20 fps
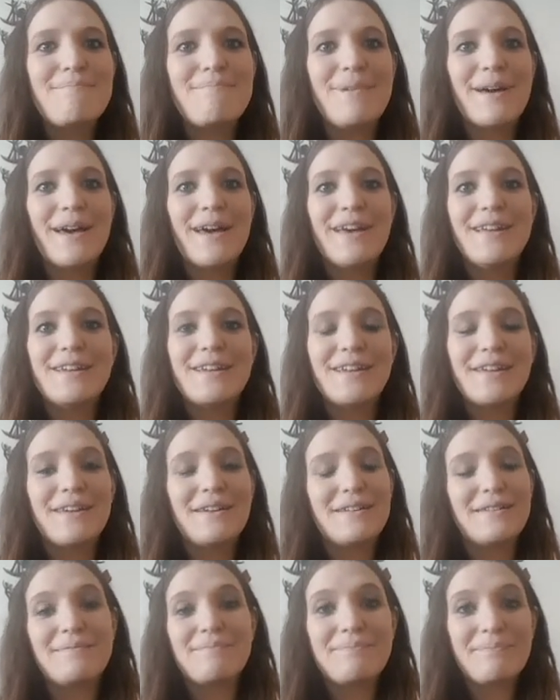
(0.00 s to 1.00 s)
But
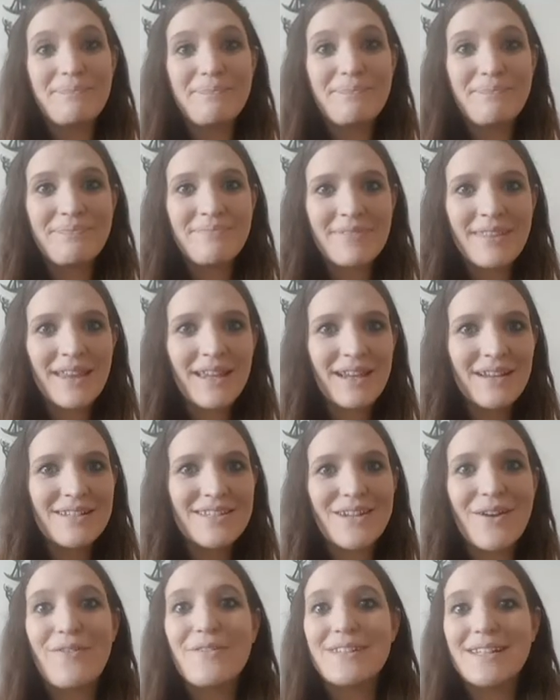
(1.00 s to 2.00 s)

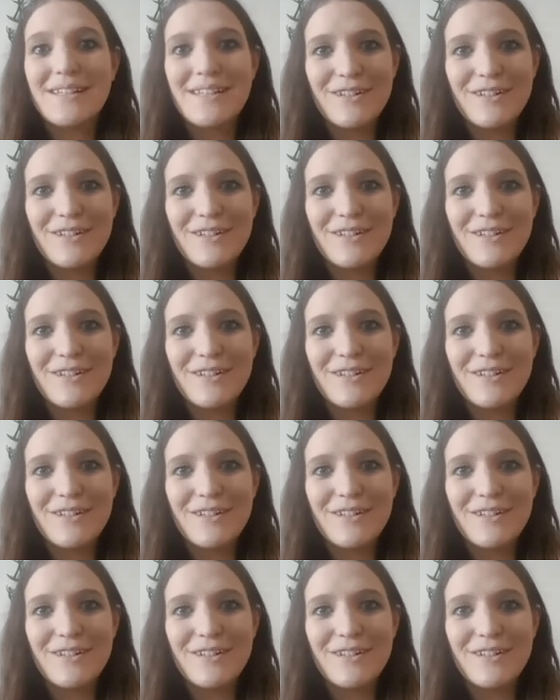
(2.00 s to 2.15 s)
so I was a